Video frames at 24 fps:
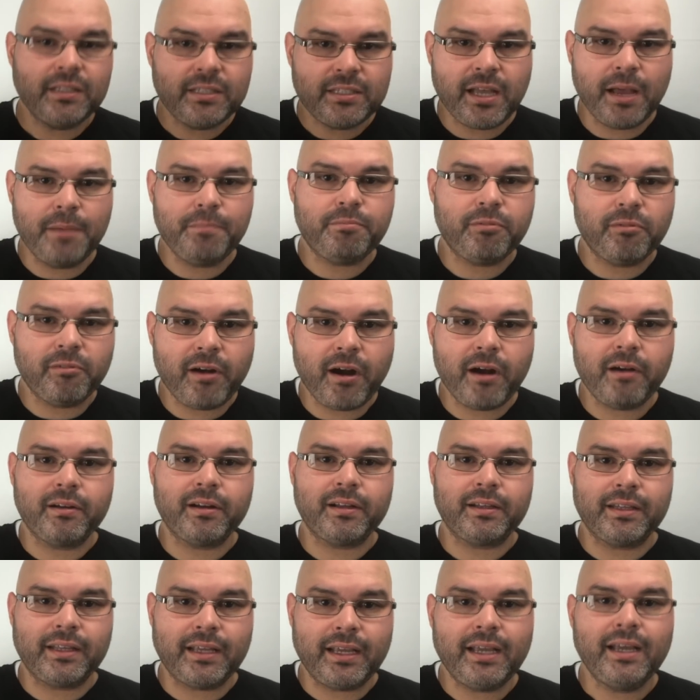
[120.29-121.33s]

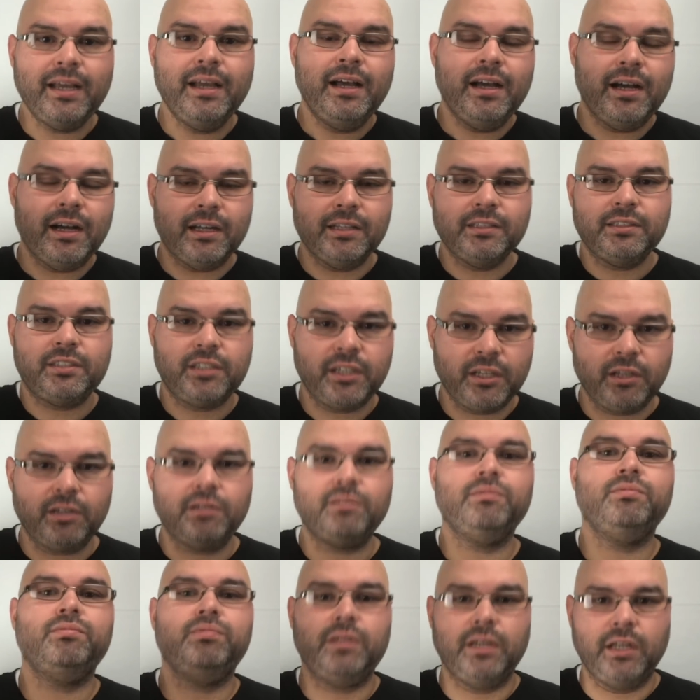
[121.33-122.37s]
temporarily
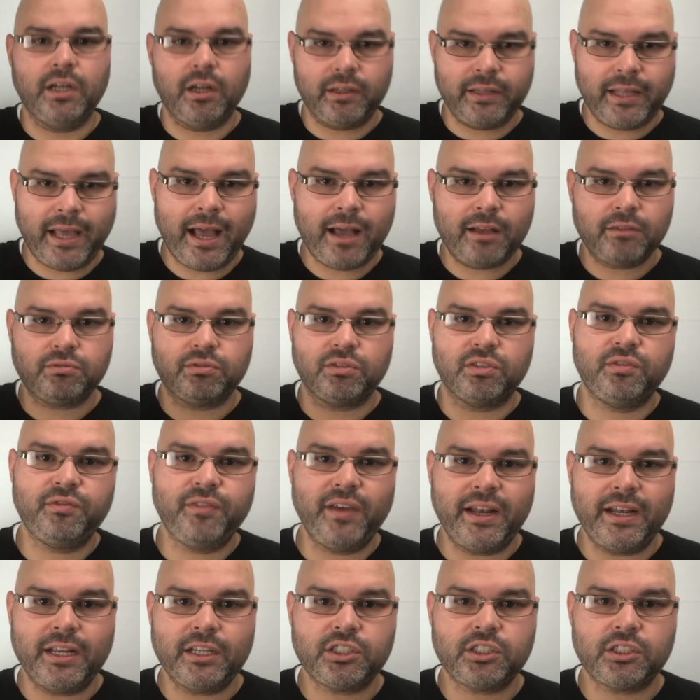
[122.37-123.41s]
until, the house was
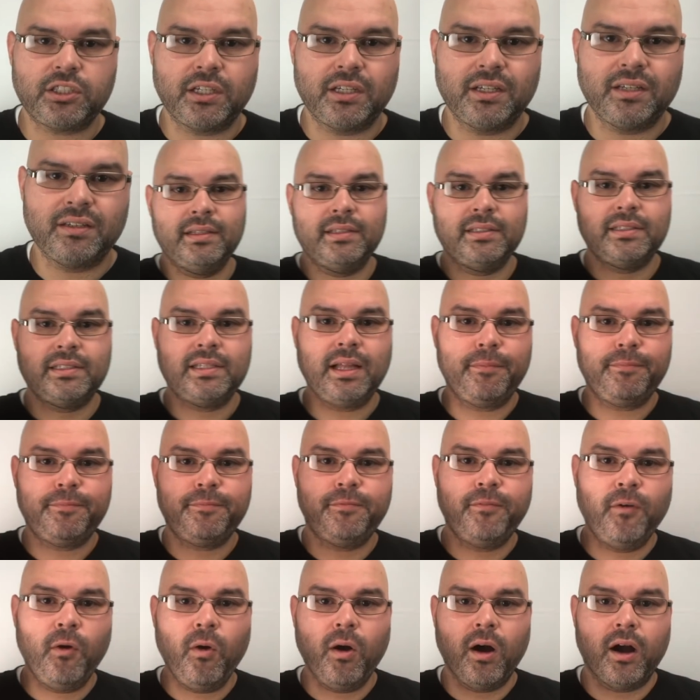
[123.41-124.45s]
finished. Step
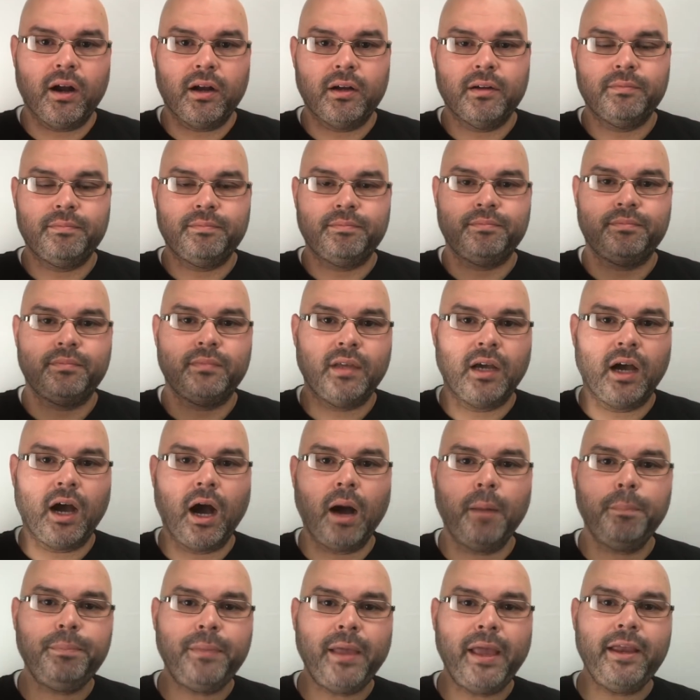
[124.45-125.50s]
4,
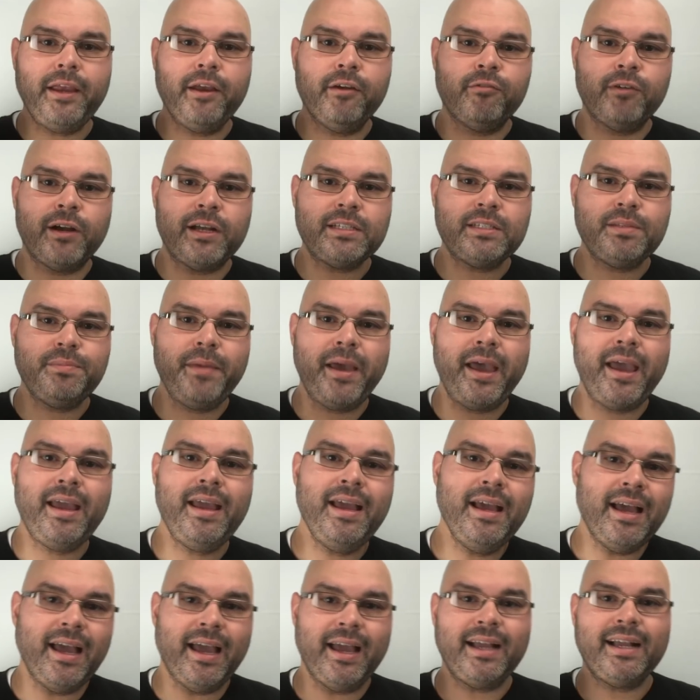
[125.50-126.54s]
update your resume
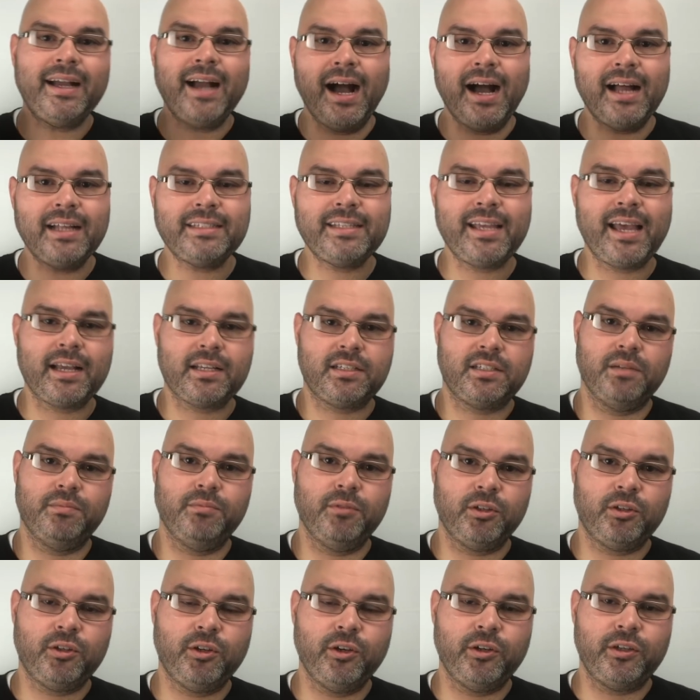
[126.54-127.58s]
and contact some
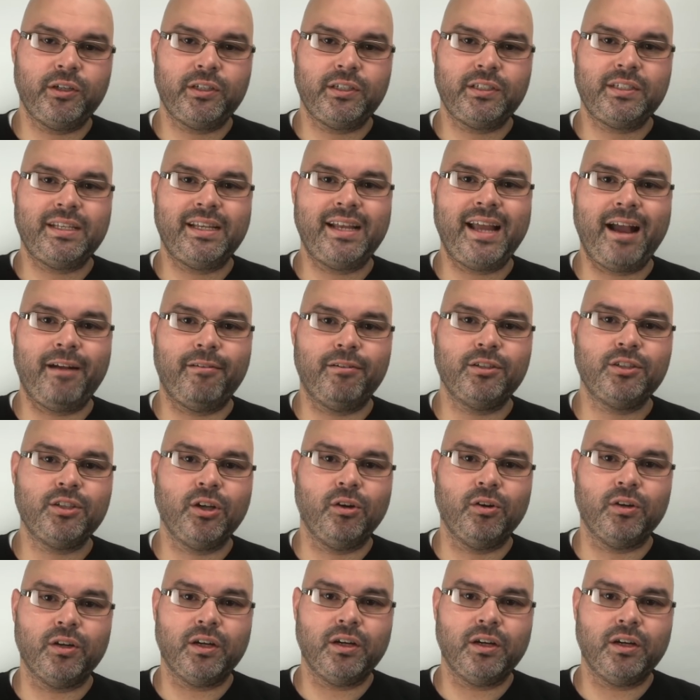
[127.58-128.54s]
recruiters in Arizona,